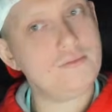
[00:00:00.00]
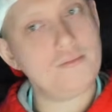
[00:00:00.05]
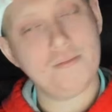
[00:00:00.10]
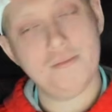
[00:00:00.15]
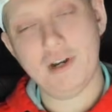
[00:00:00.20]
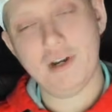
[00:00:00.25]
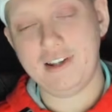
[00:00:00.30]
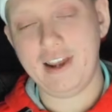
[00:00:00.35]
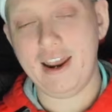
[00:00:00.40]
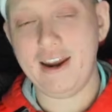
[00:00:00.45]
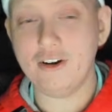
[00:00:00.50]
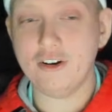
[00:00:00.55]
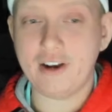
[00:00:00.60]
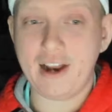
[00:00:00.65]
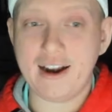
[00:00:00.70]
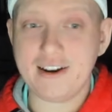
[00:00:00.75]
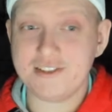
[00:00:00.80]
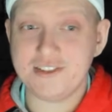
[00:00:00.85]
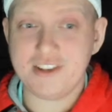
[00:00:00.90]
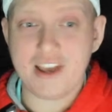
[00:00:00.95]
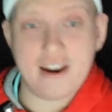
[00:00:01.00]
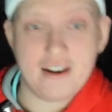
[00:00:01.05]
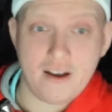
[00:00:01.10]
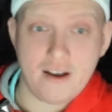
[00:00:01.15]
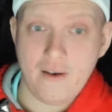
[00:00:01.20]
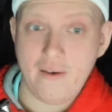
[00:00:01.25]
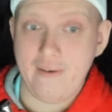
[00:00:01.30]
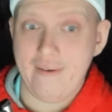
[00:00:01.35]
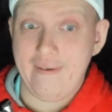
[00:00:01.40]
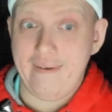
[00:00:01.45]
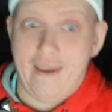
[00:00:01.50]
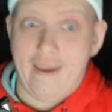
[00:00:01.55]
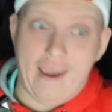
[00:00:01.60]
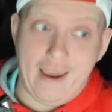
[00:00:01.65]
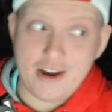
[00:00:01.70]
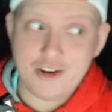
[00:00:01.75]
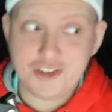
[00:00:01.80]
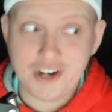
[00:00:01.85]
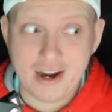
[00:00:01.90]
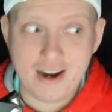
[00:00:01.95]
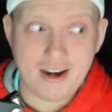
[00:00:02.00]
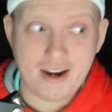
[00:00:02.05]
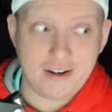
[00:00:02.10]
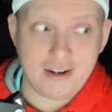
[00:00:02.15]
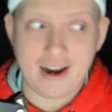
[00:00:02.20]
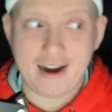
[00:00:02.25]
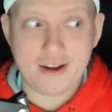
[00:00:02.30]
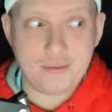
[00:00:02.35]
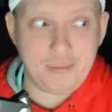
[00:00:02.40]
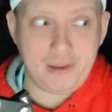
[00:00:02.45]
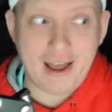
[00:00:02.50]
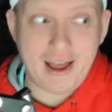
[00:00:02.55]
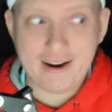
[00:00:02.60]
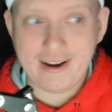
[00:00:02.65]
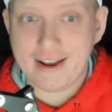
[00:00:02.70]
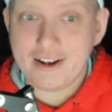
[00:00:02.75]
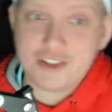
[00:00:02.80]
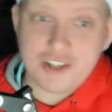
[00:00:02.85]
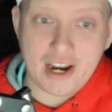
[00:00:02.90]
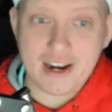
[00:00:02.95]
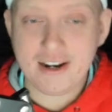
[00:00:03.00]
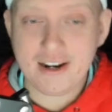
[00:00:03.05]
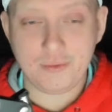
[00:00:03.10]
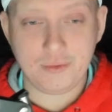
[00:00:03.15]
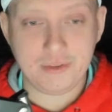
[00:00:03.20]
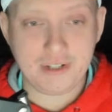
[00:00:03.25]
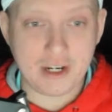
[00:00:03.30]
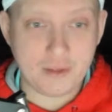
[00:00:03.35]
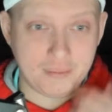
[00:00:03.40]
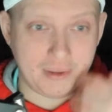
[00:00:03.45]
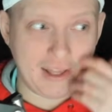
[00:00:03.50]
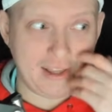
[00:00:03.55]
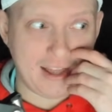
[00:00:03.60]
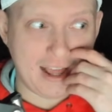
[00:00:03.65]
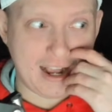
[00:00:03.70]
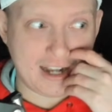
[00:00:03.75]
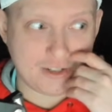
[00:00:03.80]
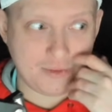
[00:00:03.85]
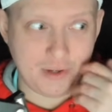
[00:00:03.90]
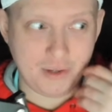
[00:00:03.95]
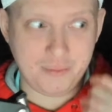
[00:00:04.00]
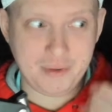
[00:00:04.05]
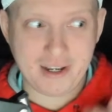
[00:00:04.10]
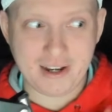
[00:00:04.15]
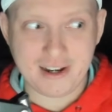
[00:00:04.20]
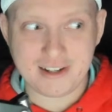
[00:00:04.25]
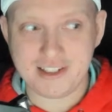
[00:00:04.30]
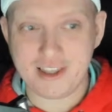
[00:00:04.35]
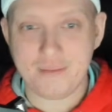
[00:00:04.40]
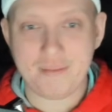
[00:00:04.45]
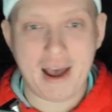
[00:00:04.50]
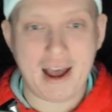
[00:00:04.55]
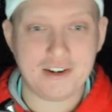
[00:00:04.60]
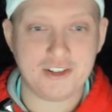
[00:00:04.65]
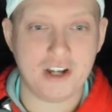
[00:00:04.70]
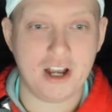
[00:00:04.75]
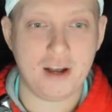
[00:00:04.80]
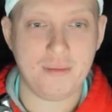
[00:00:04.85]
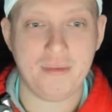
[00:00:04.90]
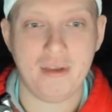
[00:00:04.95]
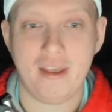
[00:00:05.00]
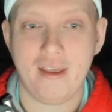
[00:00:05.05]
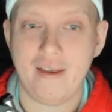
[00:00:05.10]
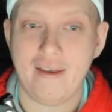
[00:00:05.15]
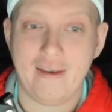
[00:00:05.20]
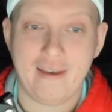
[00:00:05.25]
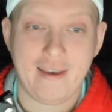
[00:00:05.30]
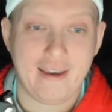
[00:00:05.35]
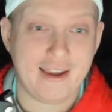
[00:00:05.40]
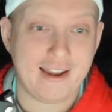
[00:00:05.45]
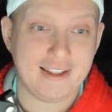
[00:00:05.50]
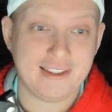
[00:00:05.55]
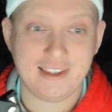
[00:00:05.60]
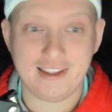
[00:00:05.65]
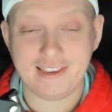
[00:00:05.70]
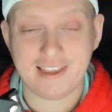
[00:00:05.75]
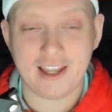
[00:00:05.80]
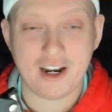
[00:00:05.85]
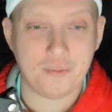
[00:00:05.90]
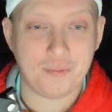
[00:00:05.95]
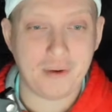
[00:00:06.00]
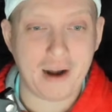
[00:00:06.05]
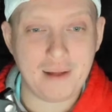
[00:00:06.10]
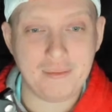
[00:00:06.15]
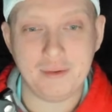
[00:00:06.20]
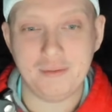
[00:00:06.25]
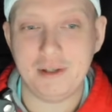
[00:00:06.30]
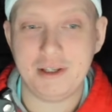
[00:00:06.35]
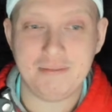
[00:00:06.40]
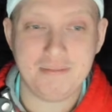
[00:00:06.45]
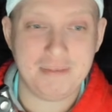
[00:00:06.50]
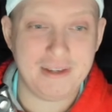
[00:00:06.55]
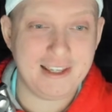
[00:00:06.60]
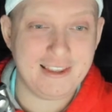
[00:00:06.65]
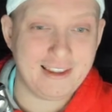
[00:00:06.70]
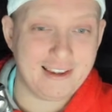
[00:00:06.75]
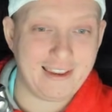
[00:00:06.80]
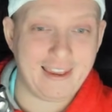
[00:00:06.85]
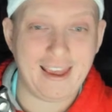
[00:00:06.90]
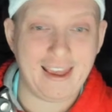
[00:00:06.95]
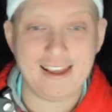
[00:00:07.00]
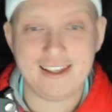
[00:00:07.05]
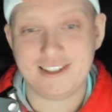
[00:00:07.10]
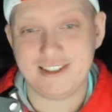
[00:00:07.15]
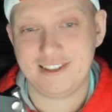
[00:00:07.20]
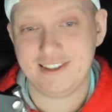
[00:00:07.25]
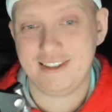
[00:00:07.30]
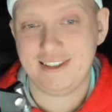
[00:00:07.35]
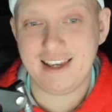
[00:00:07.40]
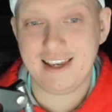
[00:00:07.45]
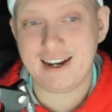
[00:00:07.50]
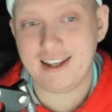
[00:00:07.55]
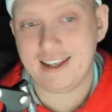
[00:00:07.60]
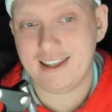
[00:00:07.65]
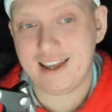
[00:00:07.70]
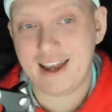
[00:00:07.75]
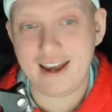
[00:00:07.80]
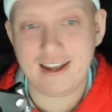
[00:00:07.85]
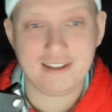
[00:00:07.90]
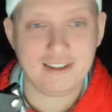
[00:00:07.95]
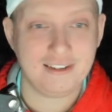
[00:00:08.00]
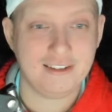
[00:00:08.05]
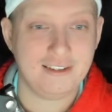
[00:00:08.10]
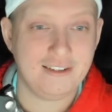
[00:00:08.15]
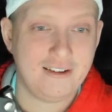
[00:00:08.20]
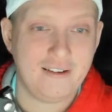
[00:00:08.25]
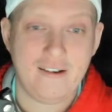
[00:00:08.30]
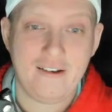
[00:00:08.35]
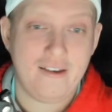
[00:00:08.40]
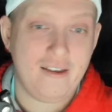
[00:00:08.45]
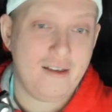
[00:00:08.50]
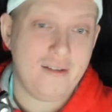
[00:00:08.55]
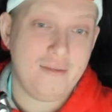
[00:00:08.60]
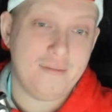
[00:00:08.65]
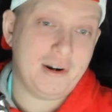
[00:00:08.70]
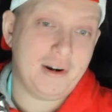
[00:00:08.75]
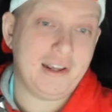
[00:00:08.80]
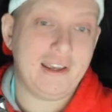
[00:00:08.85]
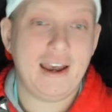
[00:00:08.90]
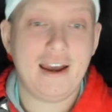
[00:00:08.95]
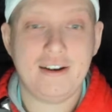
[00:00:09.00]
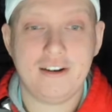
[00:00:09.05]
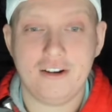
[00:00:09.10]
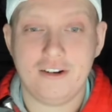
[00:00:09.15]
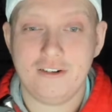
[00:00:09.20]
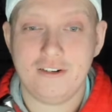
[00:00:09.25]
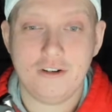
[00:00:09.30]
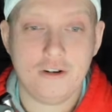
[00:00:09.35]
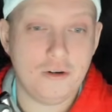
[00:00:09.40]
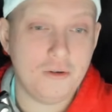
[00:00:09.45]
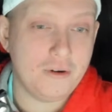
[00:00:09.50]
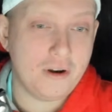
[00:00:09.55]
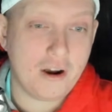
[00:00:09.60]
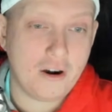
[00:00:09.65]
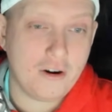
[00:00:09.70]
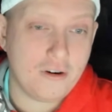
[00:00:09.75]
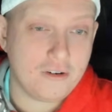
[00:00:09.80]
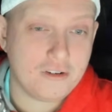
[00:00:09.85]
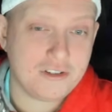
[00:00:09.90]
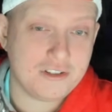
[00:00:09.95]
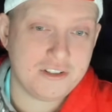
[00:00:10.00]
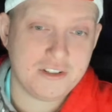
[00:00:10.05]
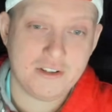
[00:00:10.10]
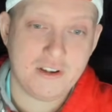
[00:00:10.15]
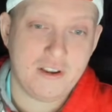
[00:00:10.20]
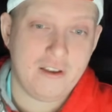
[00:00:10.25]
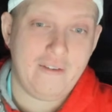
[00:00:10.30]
McDaniel kind of said A-Chain, kind of implied A-Chain didn't play last week because of the matchup. And I think that'll probably be the case yet again. But again, who knows?